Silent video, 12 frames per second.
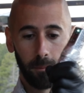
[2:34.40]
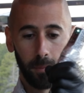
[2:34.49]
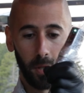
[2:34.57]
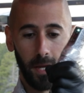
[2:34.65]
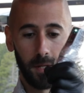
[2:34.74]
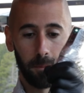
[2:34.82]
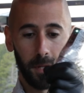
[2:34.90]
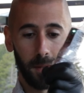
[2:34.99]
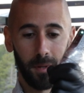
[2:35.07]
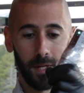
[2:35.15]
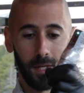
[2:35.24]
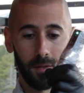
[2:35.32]
blend
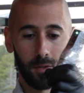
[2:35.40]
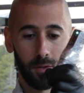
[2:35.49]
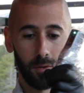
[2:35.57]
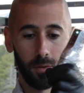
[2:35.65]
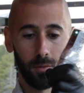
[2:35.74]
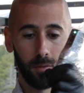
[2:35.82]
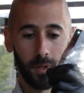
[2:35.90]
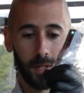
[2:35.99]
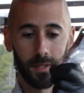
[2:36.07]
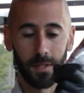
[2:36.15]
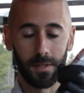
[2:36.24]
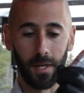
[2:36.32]
pigment into
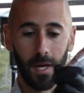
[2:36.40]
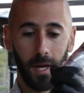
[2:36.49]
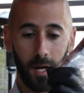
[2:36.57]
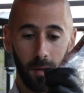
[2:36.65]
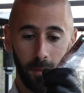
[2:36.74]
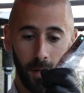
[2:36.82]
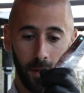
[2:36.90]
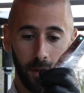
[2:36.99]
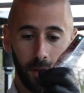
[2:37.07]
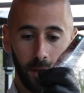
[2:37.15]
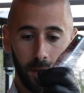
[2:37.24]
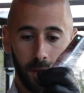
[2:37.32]
existing hair, but
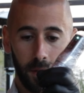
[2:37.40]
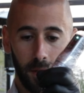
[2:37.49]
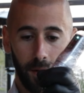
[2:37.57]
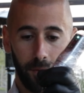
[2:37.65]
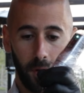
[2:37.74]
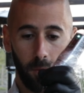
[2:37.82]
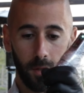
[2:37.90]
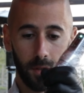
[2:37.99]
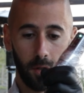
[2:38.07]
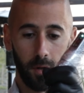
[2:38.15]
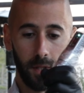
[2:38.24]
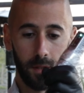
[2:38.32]
if there was
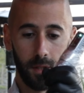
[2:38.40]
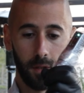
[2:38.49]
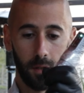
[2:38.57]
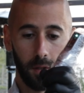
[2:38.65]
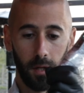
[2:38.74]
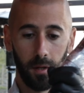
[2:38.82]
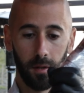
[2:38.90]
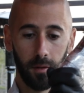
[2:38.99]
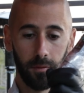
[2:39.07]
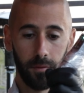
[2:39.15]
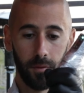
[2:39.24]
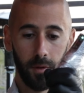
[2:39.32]
a great deal
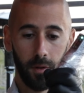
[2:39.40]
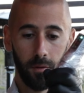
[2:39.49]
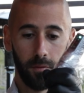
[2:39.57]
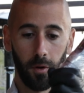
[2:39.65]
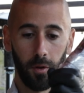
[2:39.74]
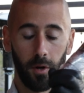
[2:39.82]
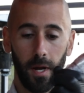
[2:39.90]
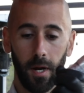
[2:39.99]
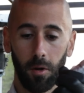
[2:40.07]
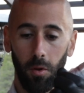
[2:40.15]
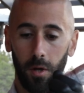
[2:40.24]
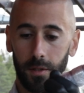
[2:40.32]
of further
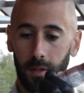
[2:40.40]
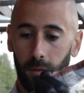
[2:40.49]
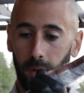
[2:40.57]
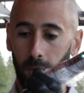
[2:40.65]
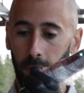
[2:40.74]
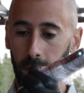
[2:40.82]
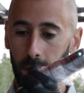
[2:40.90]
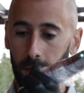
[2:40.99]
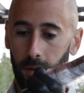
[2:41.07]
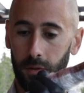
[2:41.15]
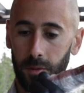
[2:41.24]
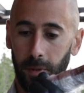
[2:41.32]
hair loss, then we want to hit
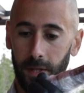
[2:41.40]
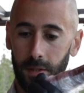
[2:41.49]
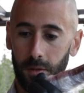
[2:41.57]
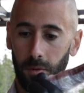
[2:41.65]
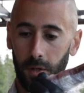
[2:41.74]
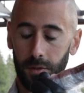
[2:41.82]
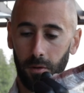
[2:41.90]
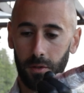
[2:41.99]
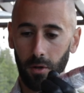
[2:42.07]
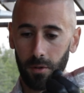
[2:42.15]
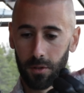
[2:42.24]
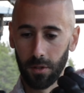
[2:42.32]
those spots as well. So it's
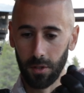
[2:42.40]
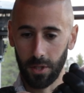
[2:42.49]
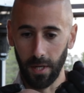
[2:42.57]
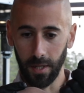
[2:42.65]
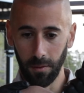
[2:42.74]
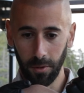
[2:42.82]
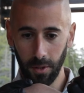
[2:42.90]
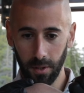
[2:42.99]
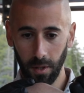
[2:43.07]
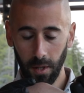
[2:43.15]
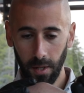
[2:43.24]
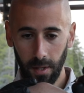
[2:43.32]
always good to check in with
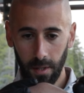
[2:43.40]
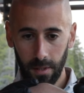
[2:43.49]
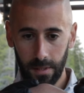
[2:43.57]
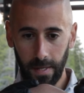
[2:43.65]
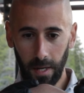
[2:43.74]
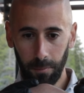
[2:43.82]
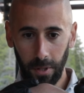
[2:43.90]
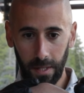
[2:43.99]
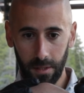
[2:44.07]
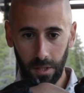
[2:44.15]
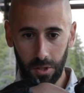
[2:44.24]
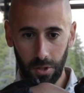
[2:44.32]
your scalp
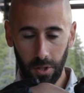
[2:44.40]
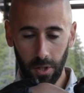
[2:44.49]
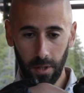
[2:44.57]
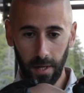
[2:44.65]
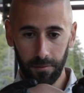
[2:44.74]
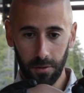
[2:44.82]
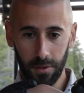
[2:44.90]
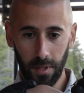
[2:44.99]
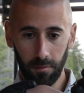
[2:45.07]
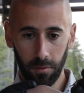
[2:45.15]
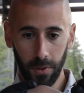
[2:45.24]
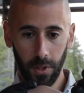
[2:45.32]
practitioner after
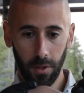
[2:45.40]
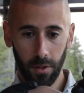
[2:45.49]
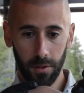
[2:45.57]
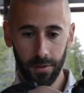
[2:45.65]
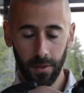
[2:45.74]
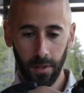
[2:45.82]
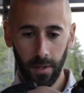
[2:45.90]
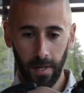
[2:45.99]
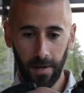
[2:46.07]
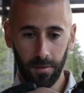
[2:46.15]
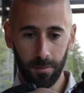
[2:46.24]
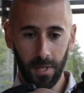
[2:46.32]
several years,
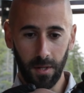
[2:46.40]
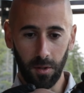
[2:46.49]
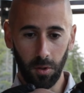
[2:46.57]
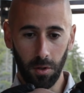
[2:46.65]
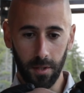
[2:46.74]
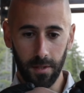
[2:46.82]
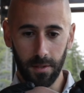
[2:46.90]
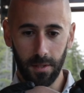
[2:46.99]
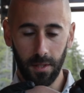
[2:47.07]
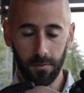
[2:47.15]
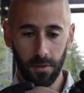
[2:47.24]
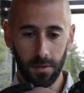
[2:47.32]
have them take a look and
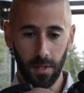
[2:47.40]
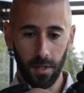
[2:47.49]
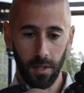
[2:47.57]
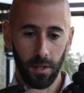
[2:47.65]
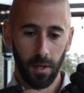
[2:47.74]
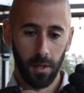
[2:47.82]
see if there's any